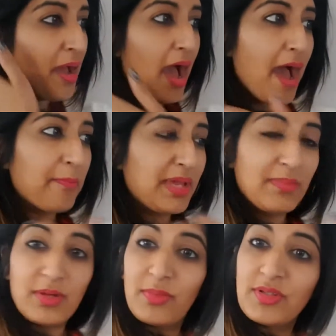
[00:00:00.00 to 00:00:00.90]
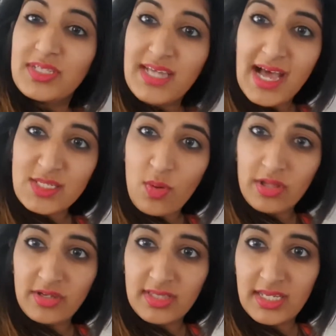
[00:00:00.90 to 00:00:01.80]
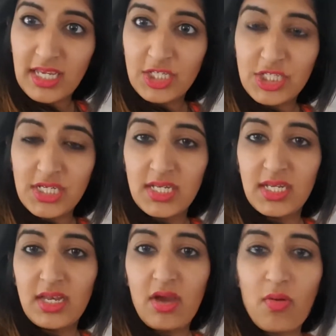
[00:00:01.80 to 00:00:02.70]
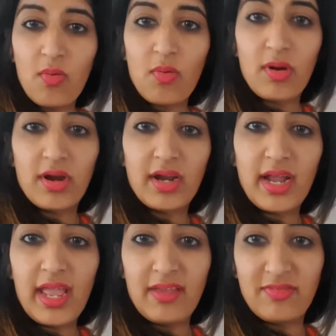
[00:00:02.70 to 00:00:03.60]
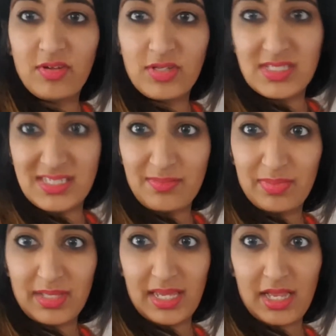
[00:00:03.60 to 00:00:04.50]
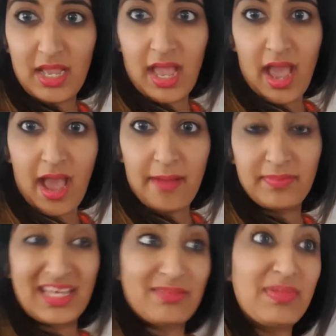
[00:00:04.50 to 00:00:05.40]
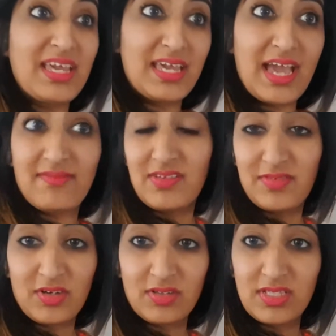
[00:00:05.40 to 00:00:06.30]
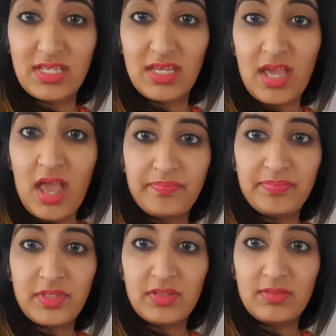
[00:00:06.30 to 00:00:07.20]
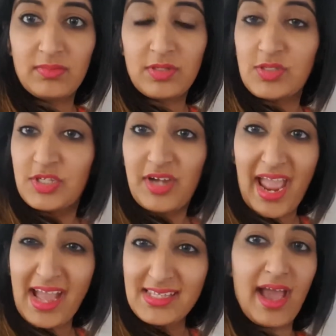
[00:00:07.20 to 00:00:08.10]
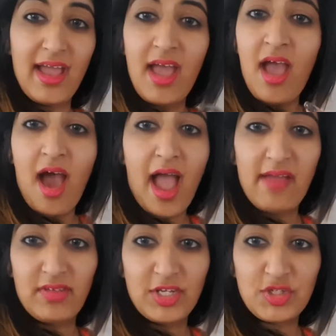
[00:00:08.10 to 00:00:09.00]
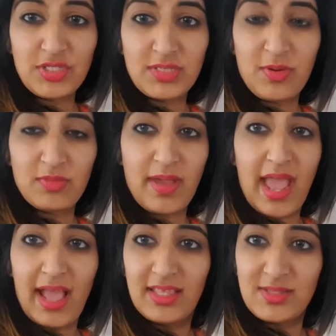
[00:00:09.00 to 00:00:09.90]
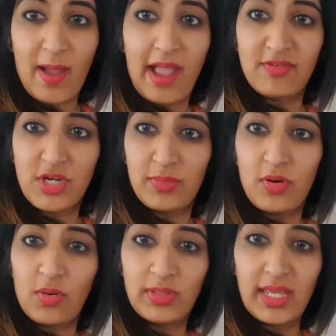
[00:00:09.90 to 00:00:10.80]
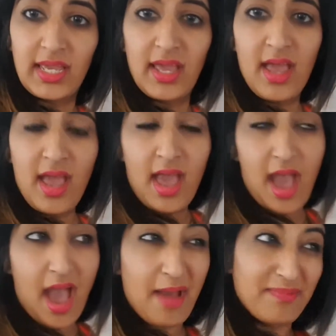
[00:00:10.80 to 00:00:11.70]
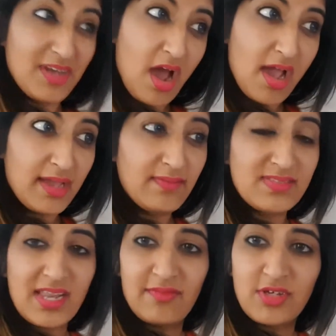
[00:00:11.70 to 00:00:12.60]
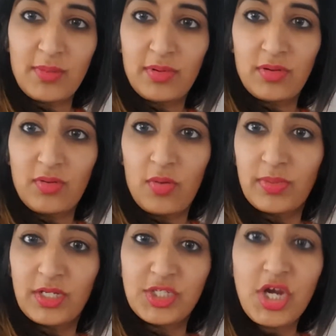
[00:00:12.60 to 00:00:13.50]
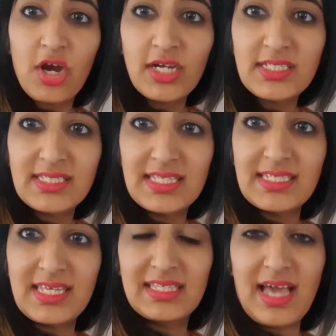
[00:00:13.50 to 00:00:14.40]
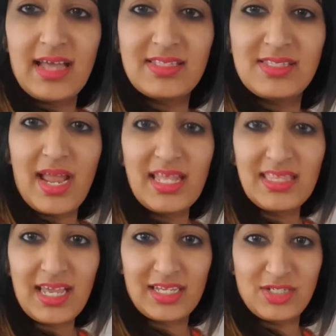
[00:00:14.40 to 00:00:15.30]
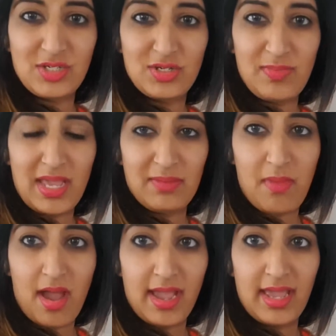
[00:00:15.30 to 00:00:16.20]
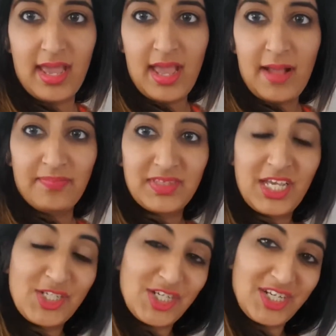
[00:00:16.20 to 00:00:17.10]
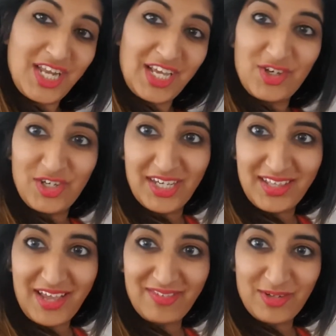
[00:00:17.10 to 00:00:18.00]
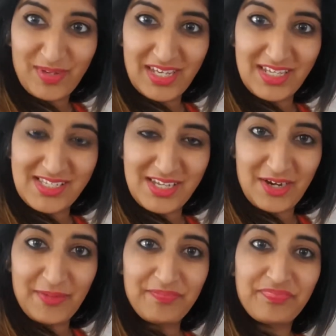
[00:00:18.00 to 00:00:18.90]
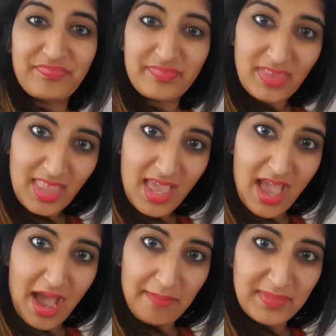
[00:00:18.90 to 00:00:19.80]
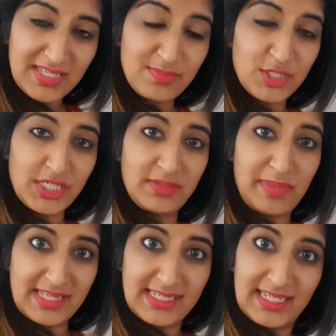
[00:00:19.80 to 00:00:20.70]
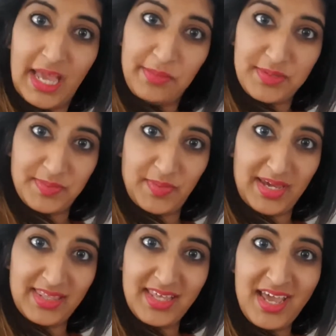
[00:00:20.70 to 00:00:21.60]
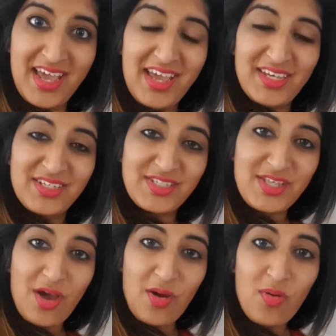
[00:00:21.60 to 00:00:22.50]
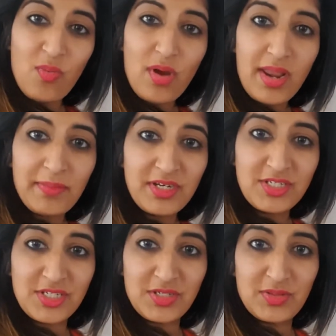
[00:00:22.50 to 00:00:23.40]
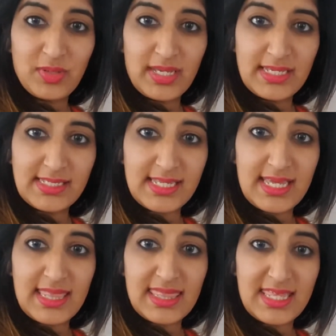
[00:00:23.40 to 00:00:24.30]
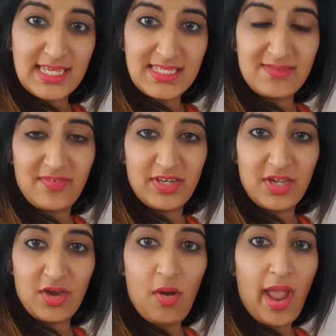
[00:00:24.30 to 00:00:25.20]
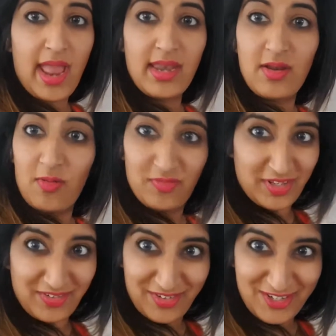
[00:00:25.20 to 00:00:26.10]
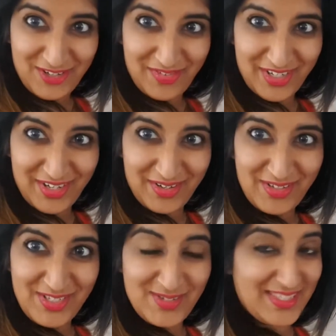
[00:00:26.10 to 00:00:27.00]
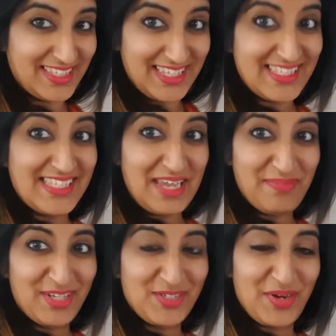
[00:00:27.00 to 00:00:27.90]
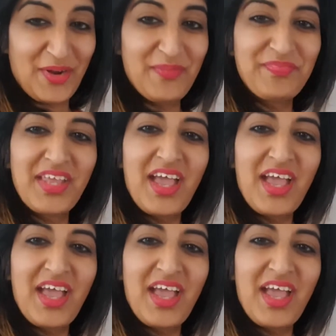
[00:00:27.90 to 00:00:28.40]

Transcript: uh, be able to multitask while you're in the kitchen, or if you just simply, um, like me, have difficulty um, using your hands. I have injuries to both my hands, so I have trouble holding um, knives and I have trouble opening jars and things like that. anything I can do to make my kitchen and cooking life a little bit easier, um, this machine basically helps me with. So what I'm going to do is in this video and hopefully in future videos using this same intro,